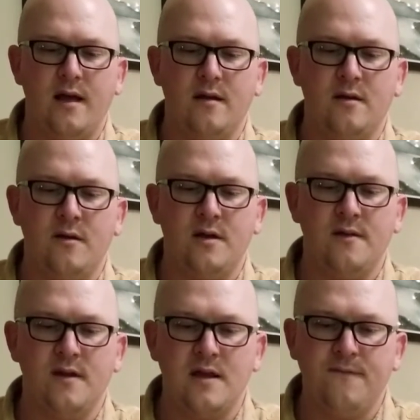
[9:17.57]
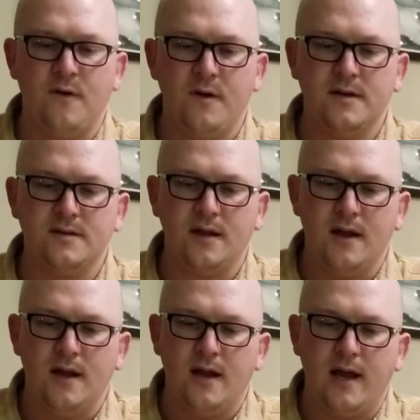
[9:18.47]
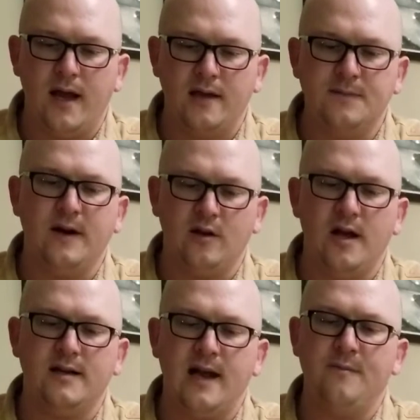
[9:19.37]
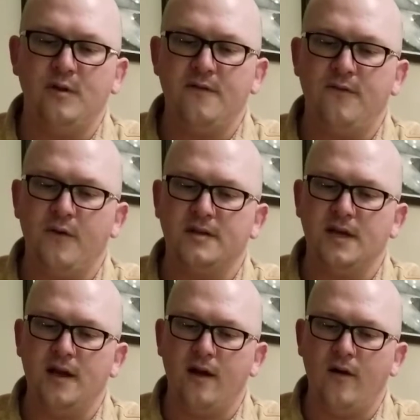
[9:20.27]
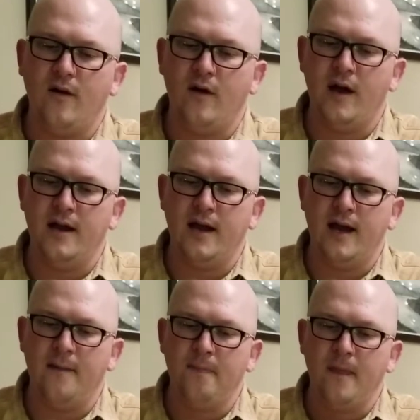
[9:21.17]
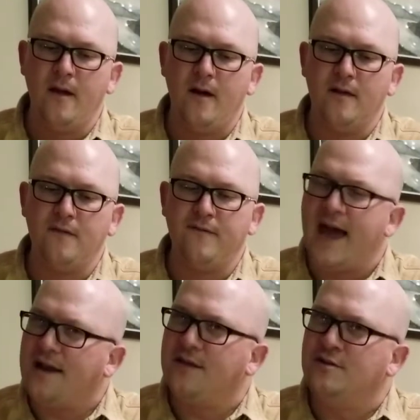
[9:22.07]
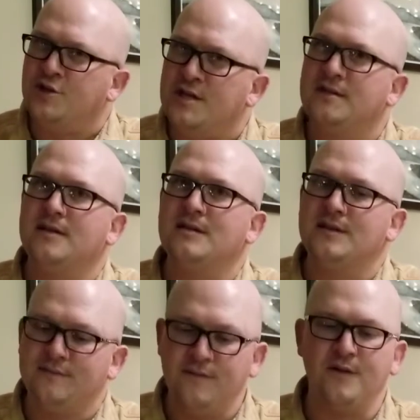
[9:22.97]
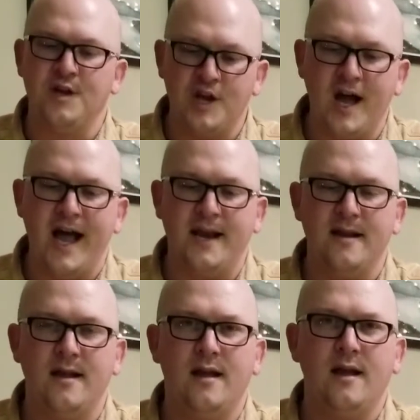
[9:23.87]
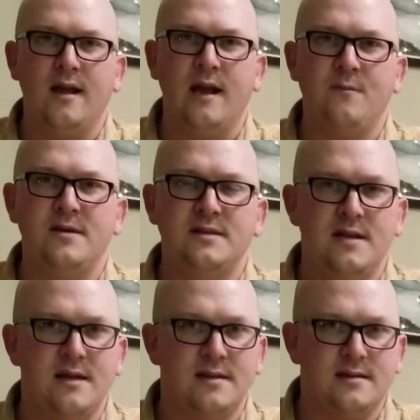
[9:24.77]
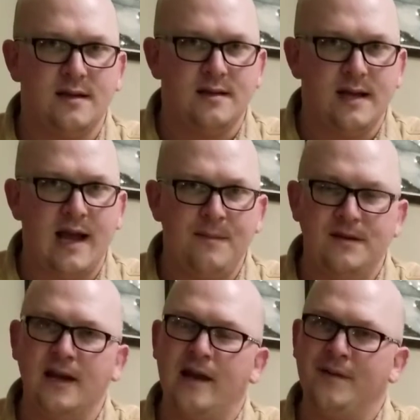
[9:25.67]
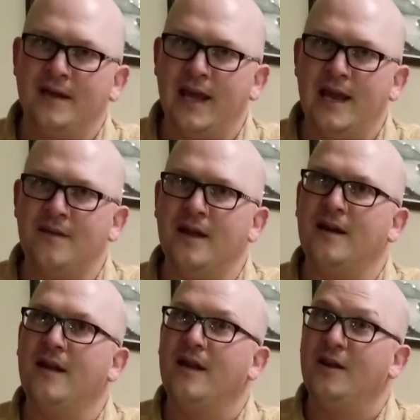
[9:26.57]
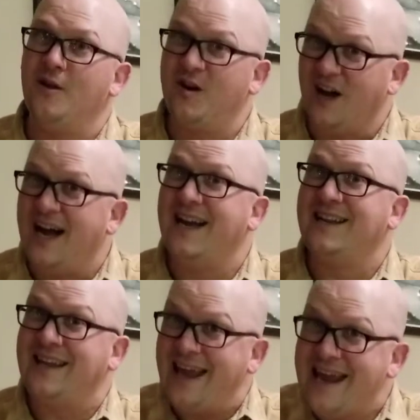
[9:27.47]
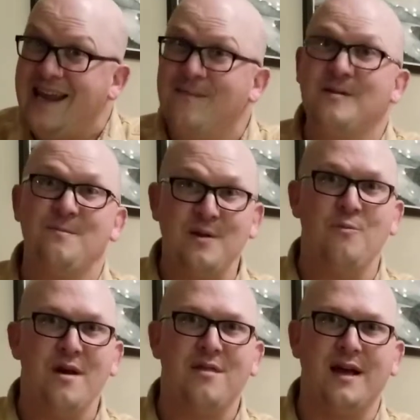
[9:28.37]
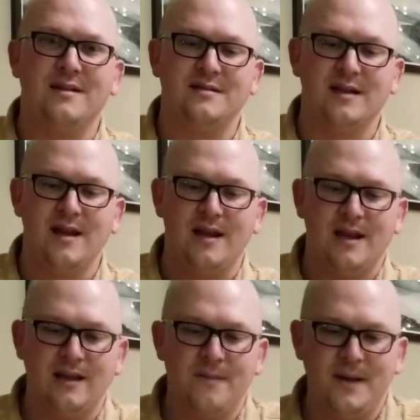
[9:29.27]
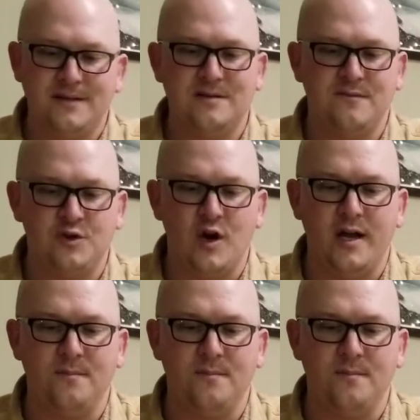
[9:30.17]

He focused, he spent a lot of time really focusing on the fact that Jesus is fully God. And we see this time and time again, that God came to be with us in the midst of John.